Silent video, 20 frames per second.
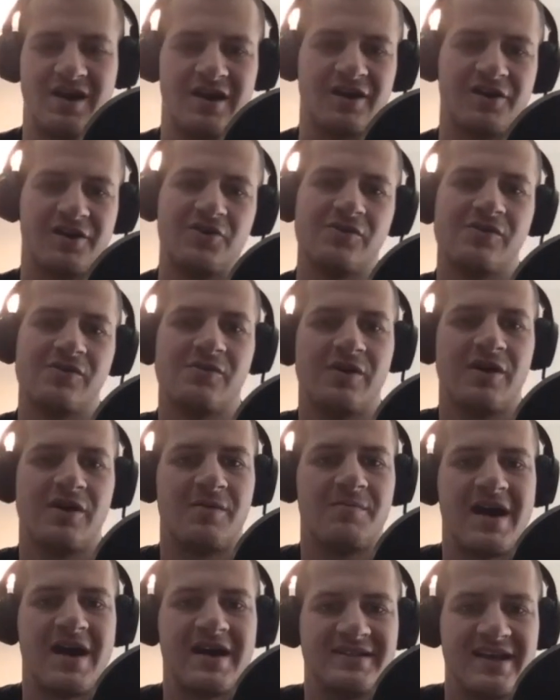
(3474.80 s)
All right, cool.
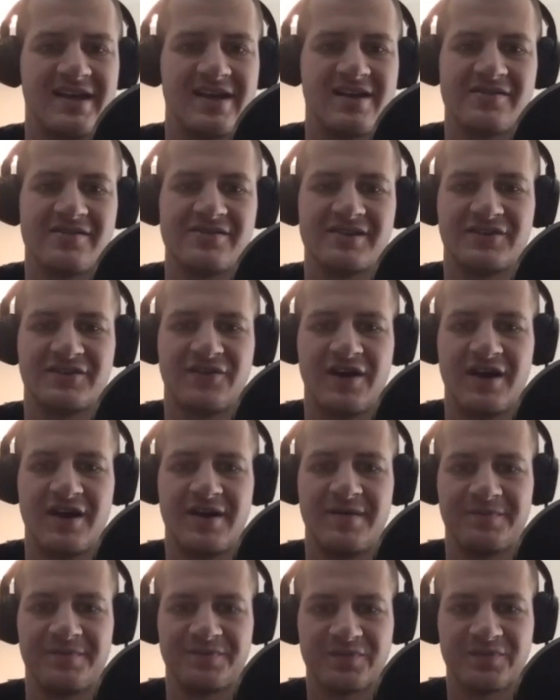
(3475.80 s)
Well, my take on this
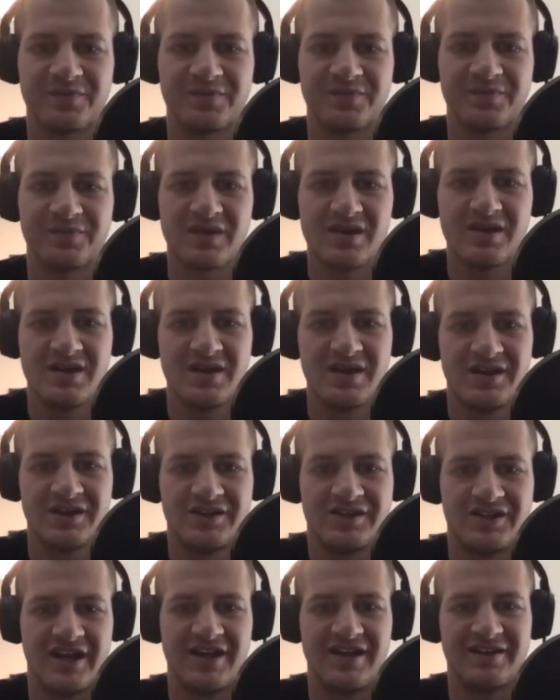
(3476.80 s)
fight.
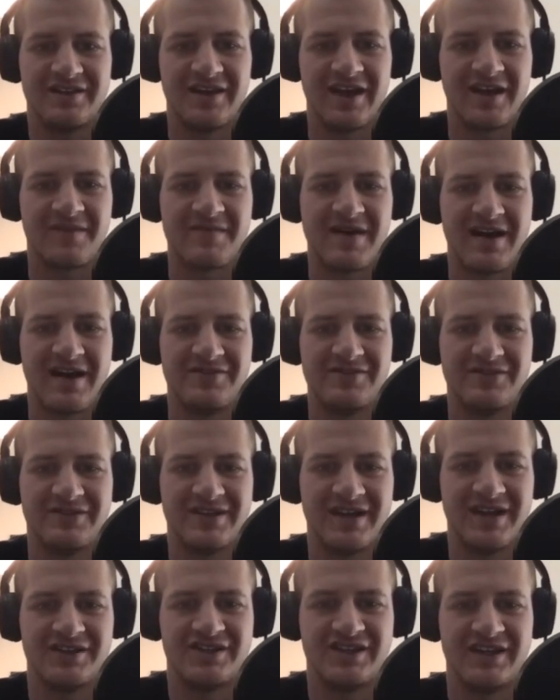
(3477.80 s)
Like Matthew said,
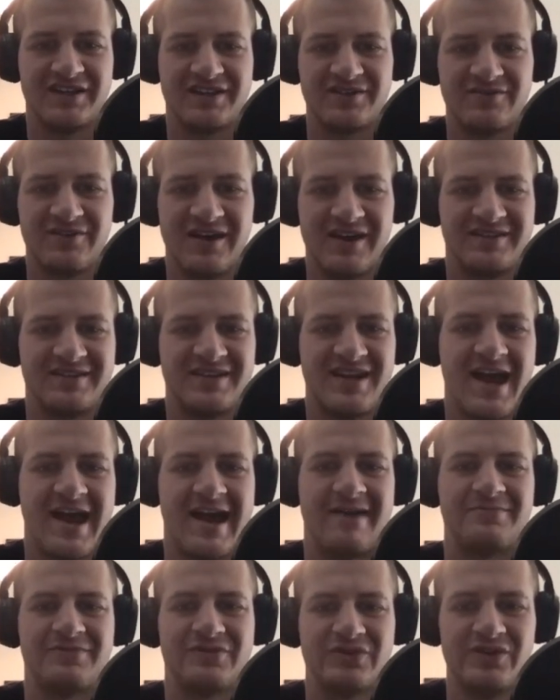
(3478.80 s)
Jason Witt has an
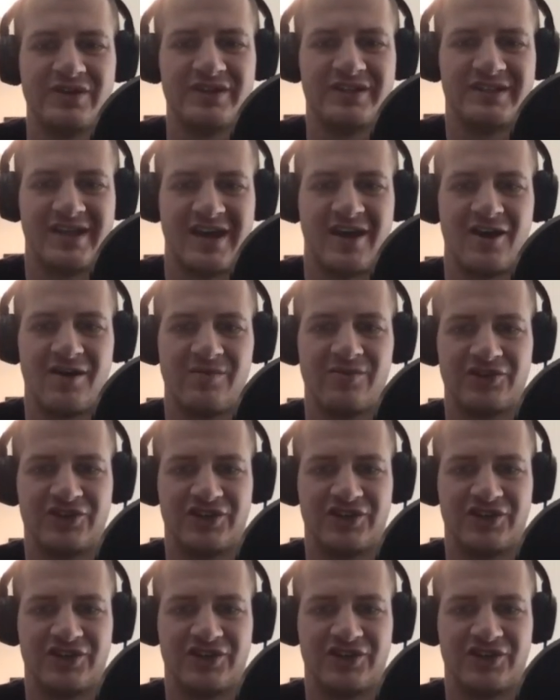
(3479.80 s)
absolutely terrible